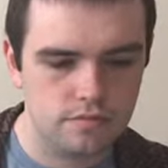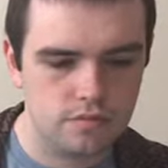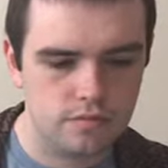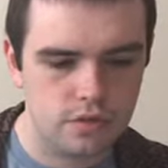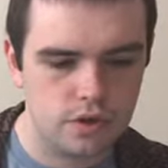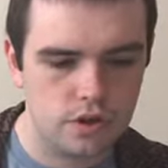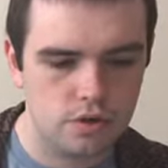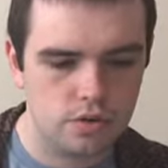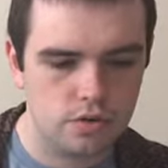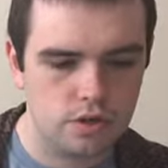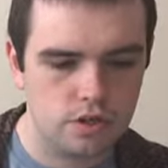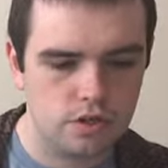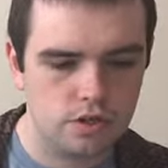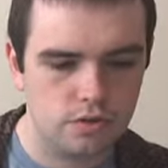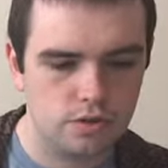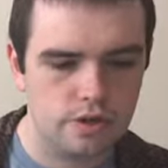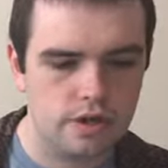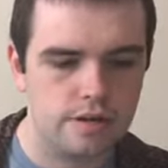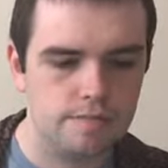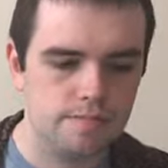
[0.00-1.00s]
Okie
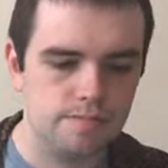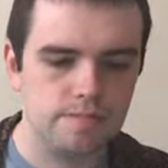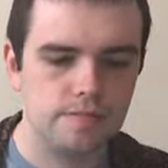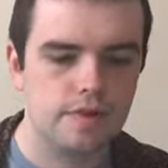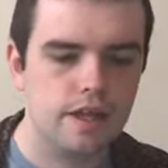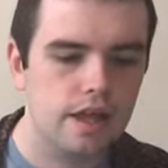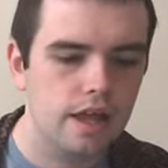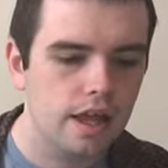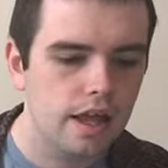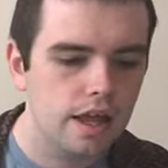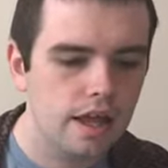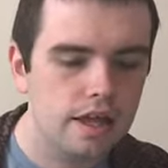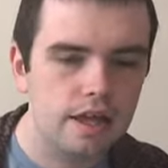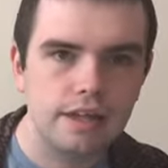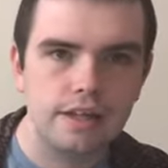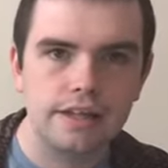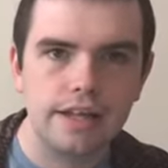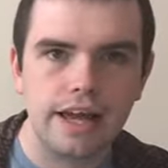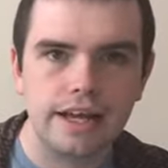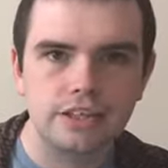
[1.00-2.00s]
dokie.
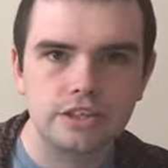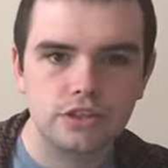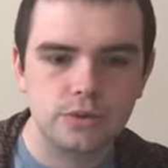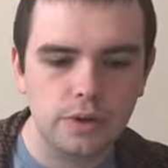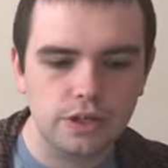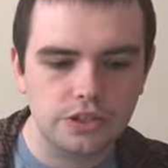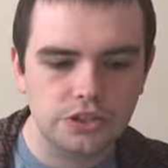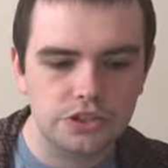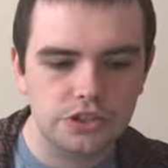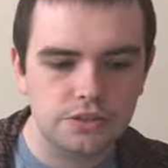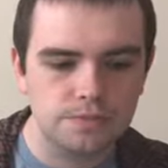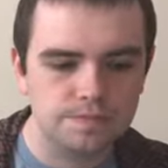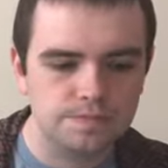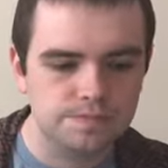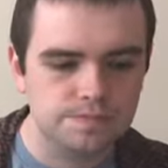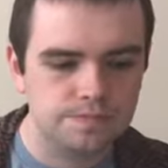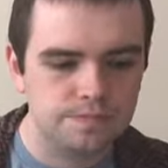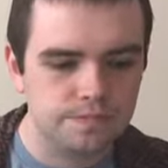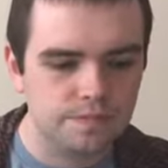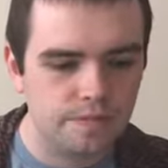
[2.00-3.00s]
Next question.
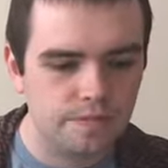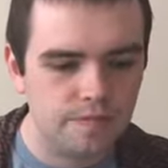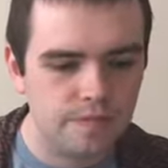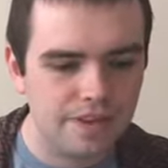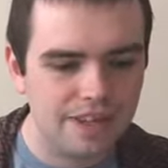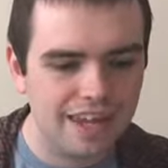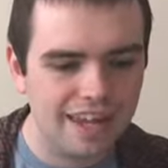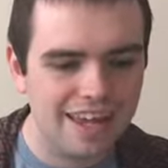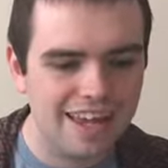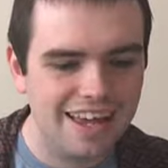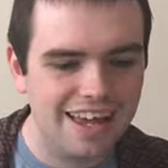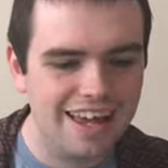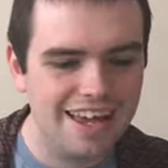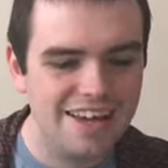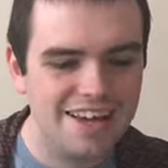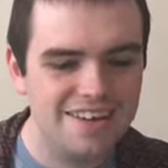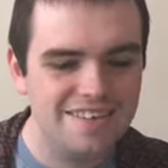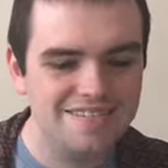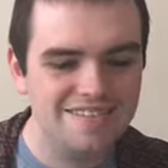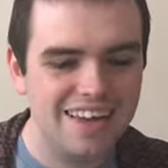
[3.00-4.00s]

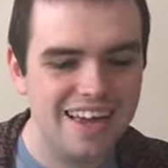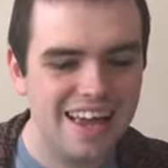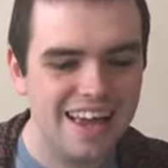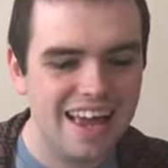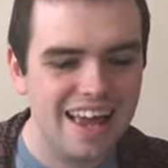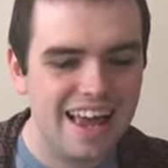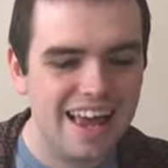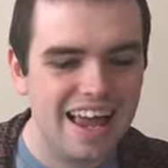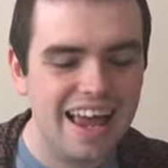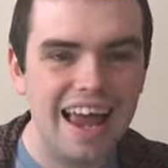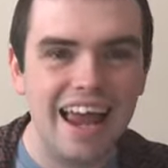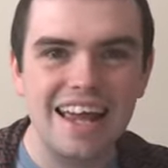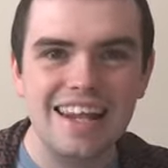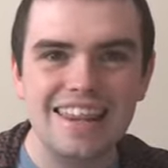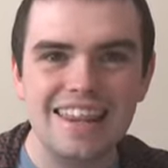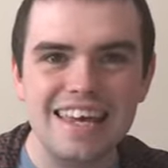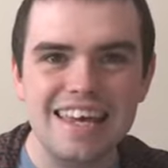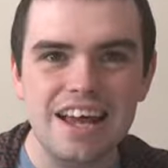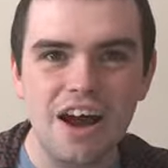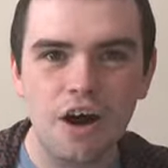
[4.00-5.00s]
In
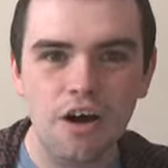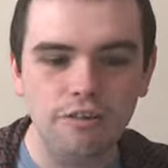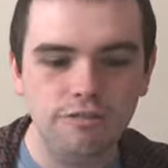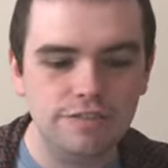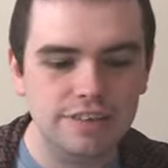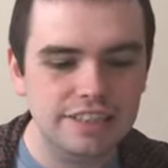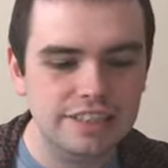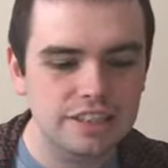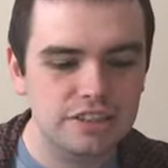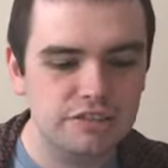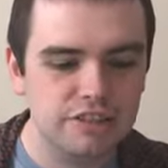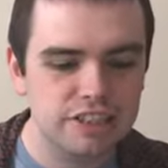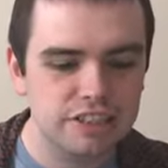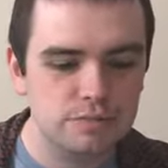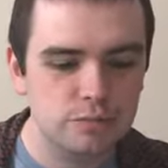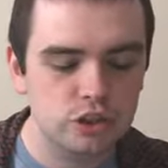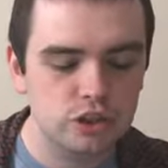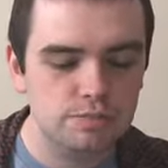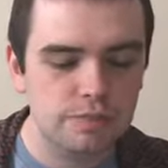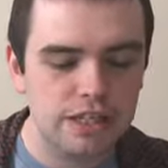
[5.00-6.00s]
the Office
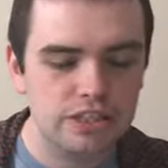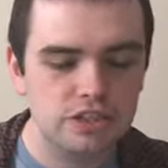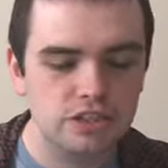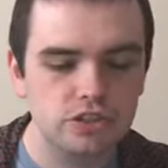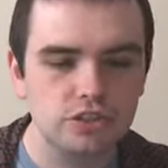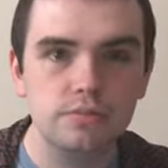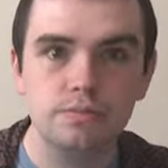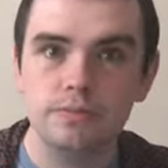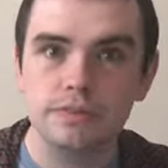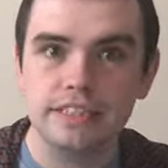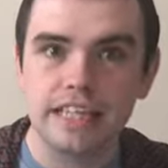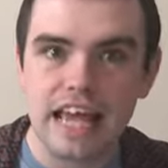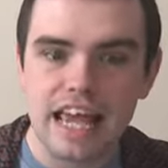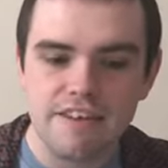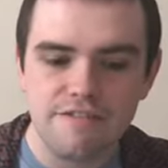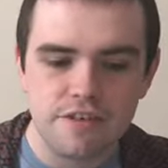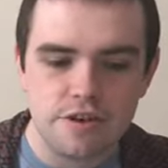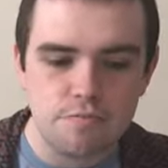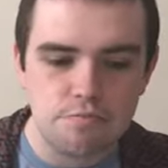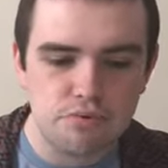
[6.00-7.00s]
Christmas special,
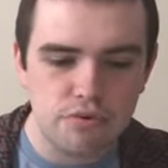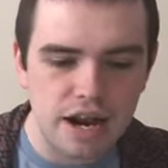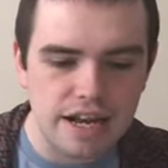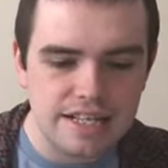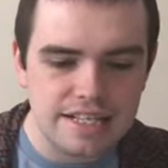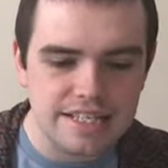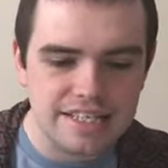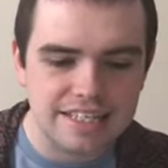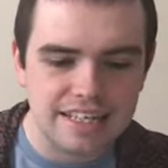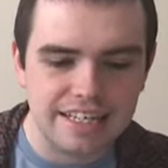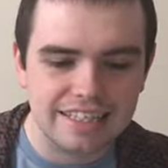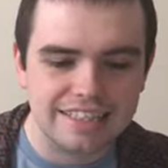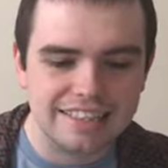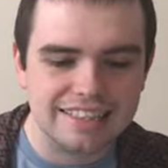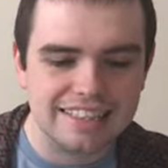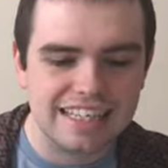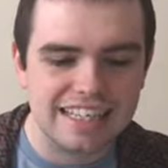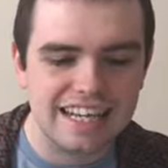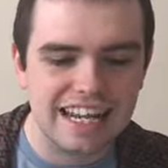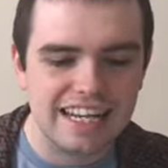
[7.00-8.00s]
David Brent is
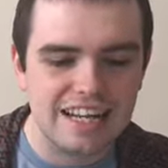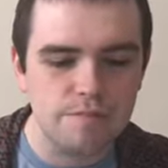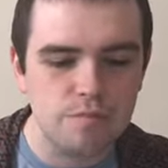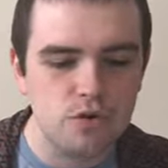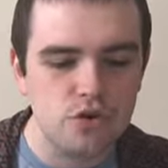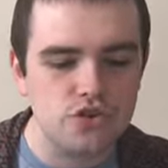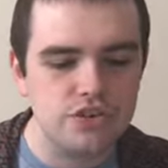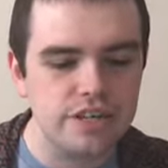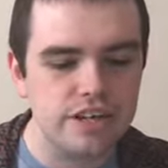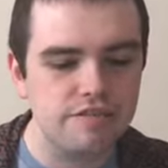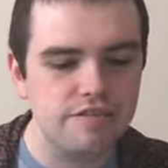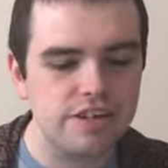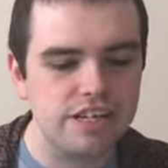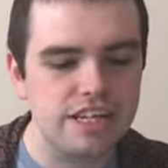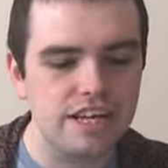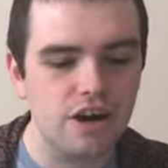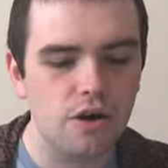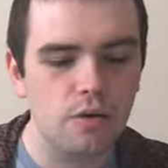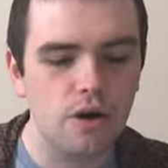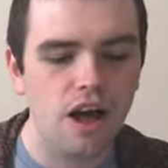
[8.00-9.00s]
seen in a music
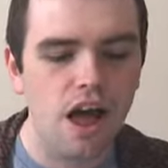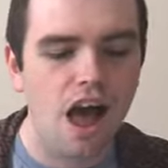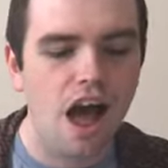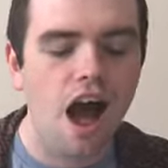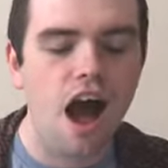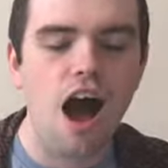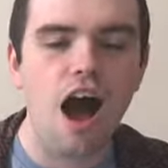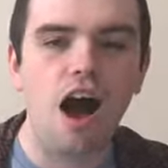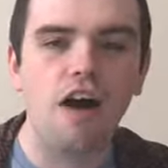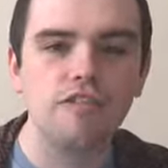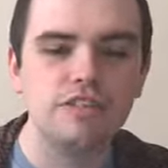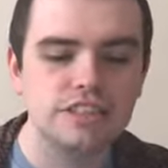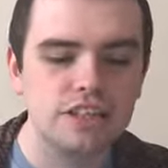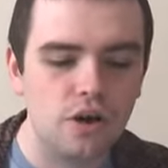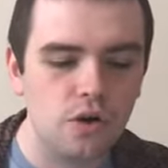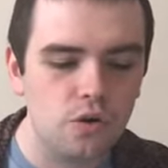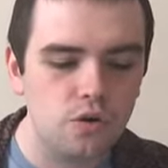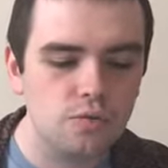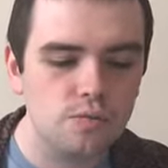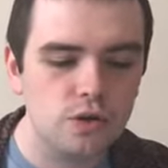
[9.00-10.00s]
video of his
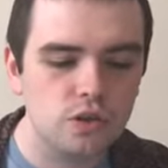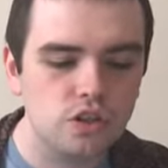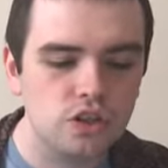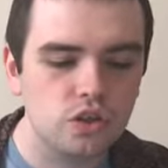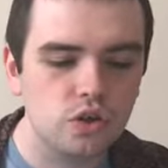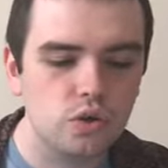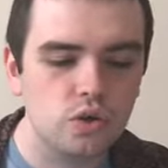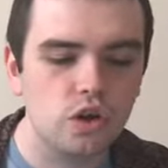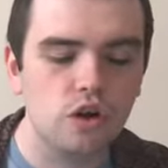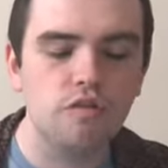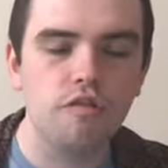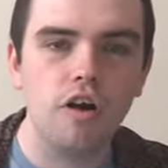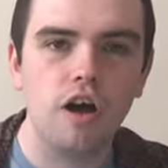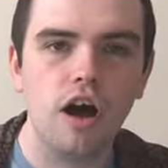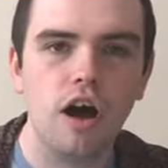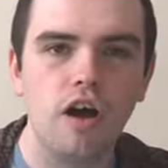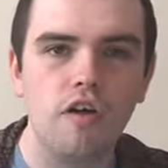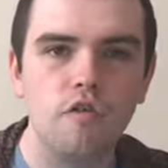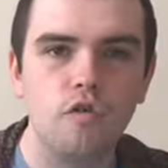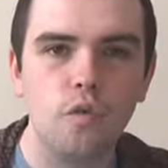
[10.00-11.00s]
own musical cover
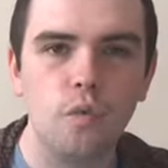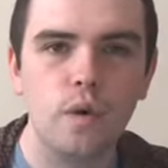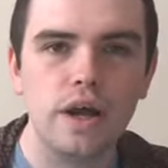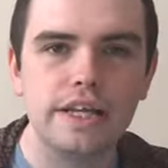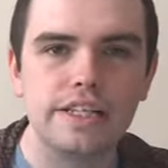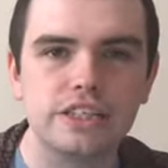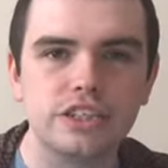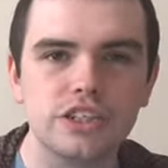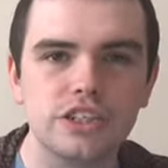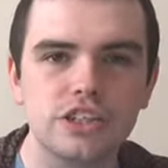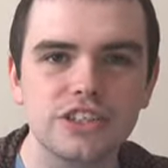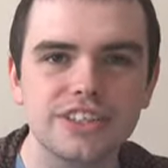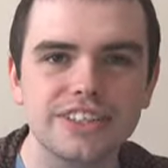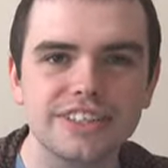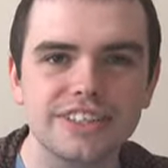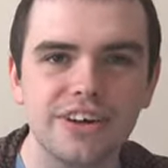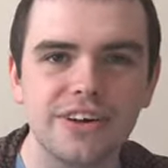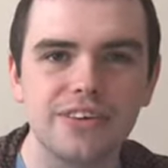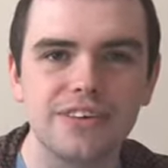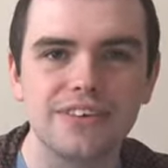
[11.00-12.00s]
of which
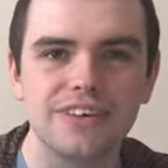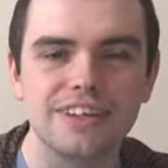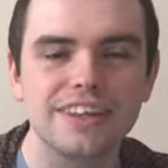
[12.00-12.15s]
song?